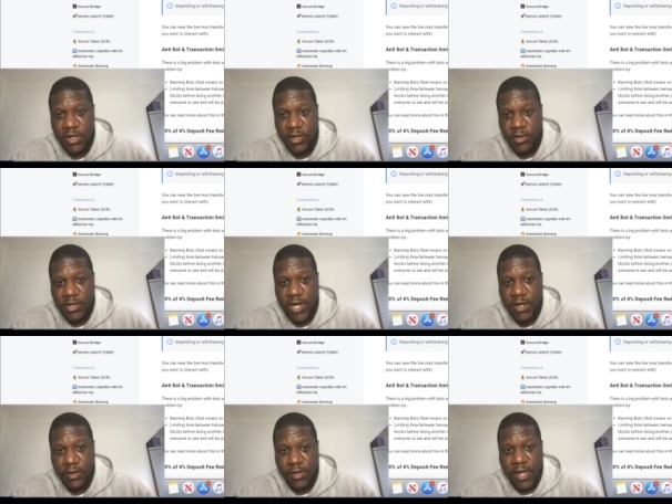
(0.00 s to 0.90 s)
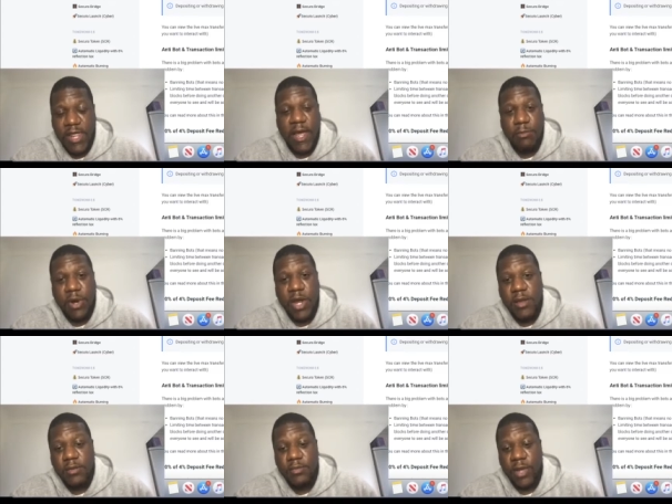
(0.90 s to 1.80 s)
okay? And that
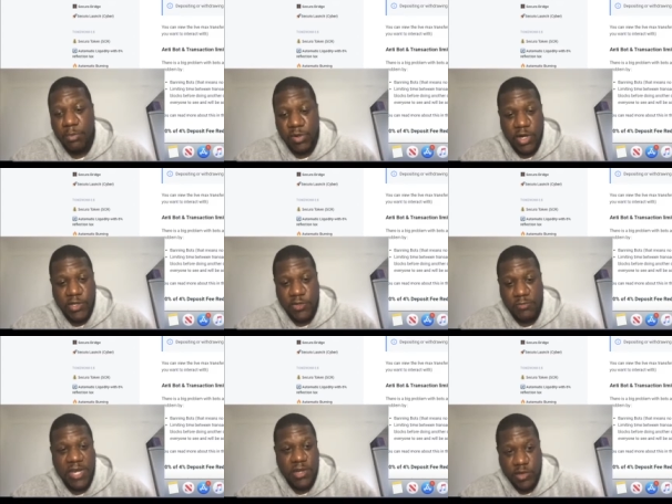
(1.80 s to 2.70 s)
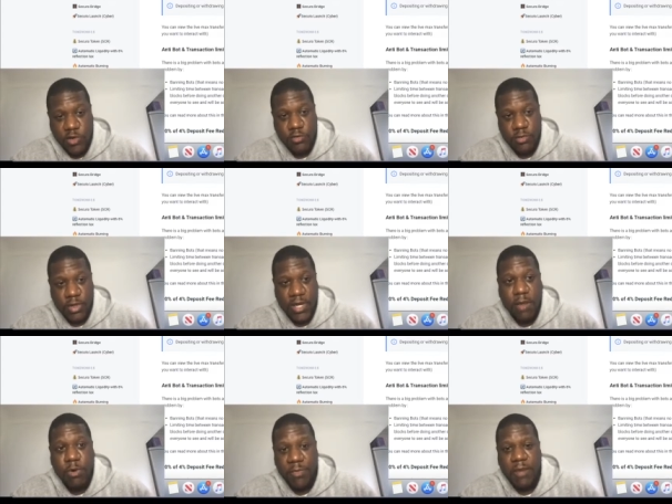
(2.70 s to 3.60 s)
might apply to me and you, okay,
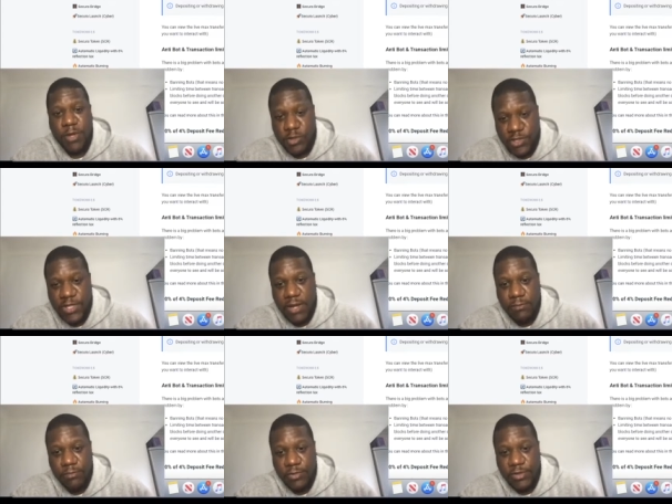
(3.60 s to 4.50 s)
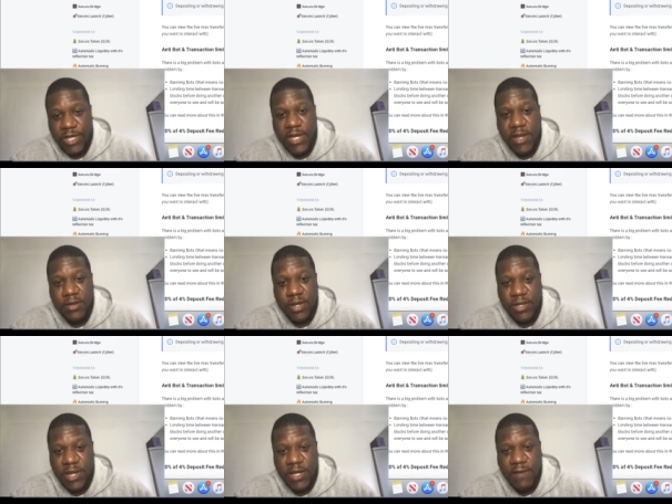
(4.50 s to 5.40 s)
but maybe not to them, okay? They, they're
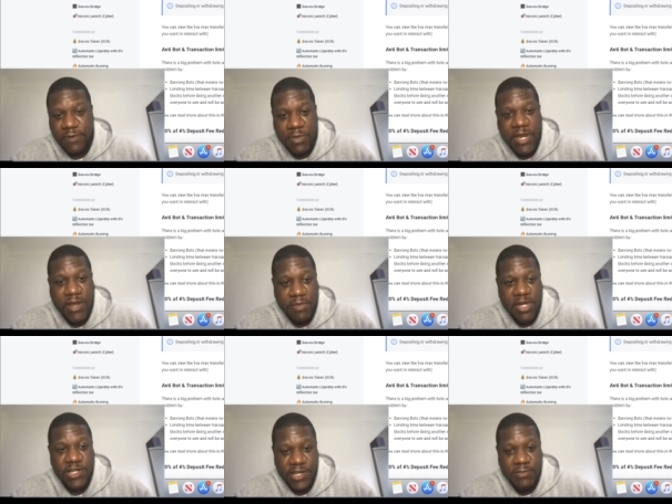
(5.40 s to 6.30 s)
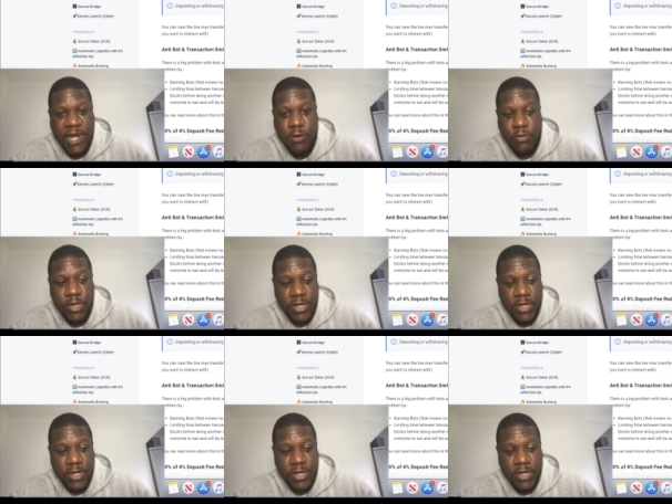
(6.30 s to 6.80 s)
going to have to make their money somehow.